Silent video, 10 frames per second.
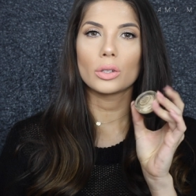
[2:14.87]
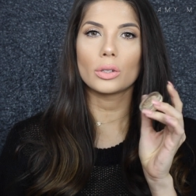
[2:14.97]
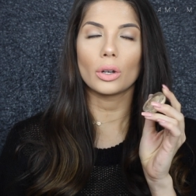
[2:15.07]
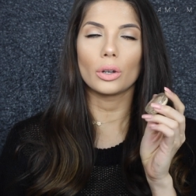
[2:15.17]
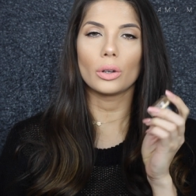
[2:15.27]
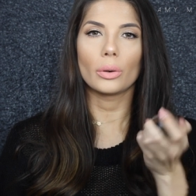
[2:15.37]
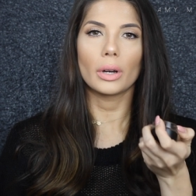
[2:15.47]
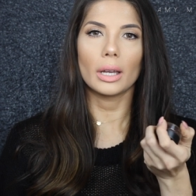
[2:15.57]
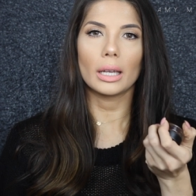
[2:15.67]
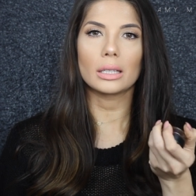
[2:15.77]

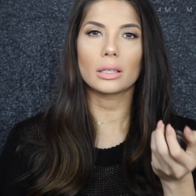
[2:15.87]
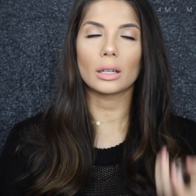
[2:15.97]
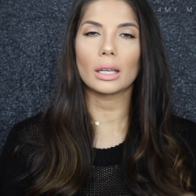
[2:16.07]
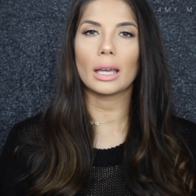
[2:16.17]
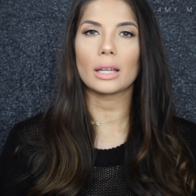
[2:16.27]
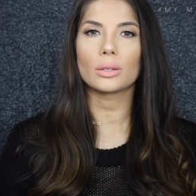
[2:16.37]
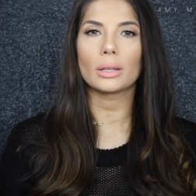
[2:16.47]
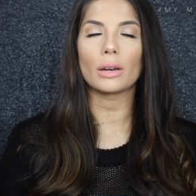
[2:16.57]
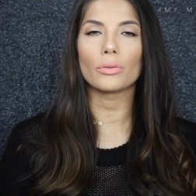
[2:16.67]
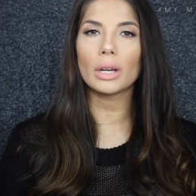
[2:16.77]
So it's going to
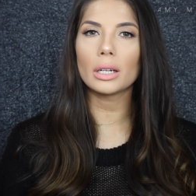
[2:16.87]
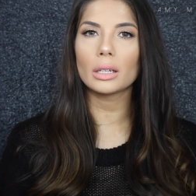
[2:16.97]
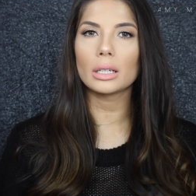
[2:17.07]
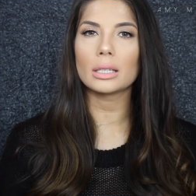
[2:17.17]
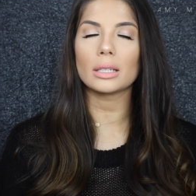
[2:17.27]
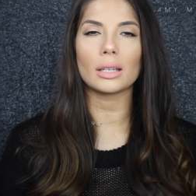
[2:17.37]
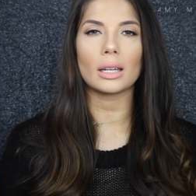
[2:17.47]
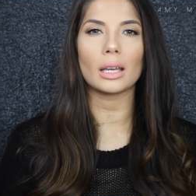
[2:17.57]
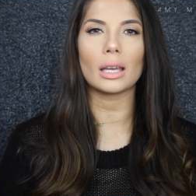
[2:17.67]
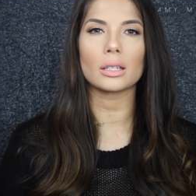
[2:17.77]
cancel out redness. It's
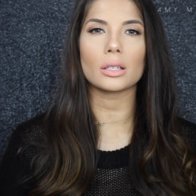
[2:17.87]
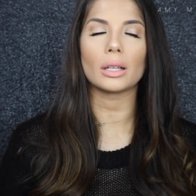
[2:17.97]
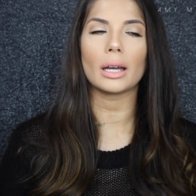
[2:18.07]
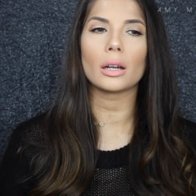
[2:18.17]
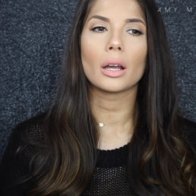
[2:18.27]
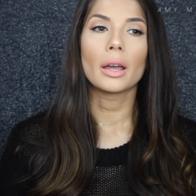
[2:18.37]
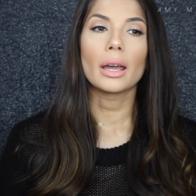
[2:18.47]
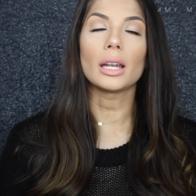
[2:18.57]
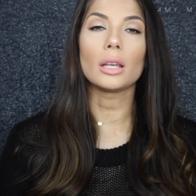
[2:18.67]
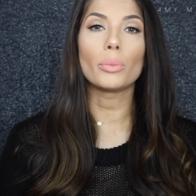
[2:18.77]
going to cancel out
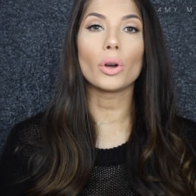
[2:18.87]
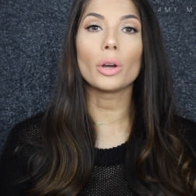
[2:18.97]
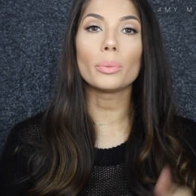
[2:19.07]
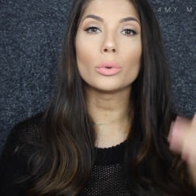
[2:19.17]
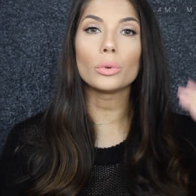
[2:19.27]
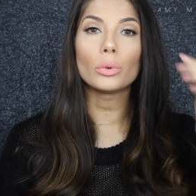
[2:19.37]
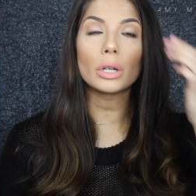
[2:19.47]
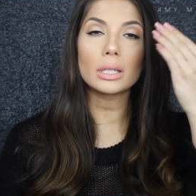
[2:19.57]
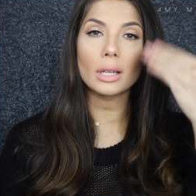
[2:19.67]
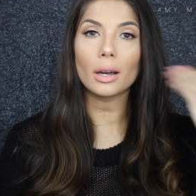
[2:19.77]
any
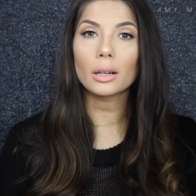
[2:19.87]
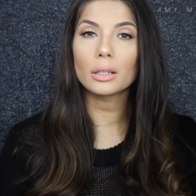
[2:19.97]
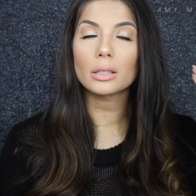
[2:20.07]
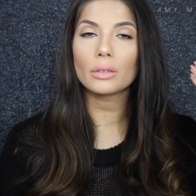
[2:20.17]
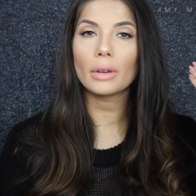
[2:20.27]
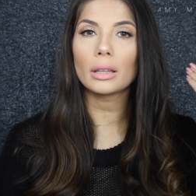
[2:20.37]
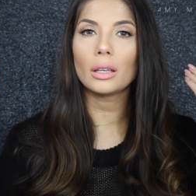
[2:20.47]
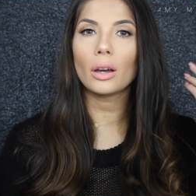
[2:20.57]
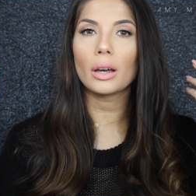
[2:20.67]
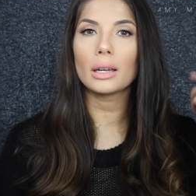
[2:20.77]
purple darkness around
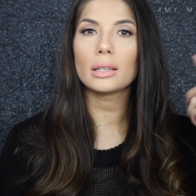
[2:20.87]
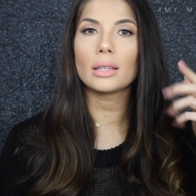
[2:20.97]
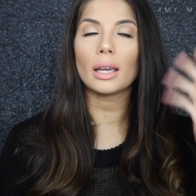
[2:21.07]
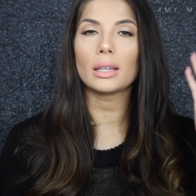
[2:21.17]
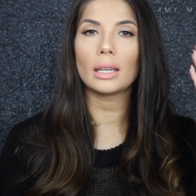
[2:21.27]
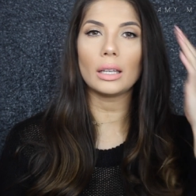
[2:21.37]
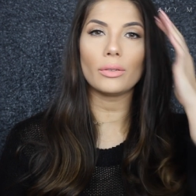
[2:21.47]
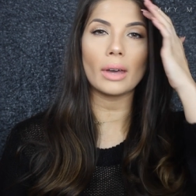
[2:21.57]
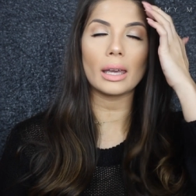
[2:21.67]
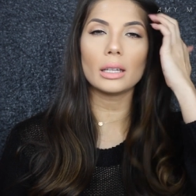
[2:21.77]
the eyes and any
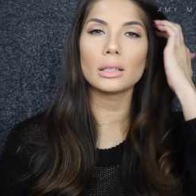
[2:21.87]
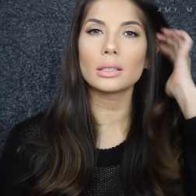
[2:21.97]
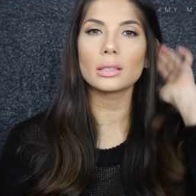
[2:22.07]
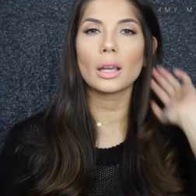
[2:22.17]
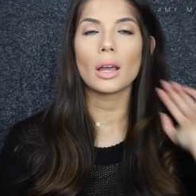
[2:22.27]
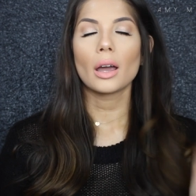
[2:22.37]
veins.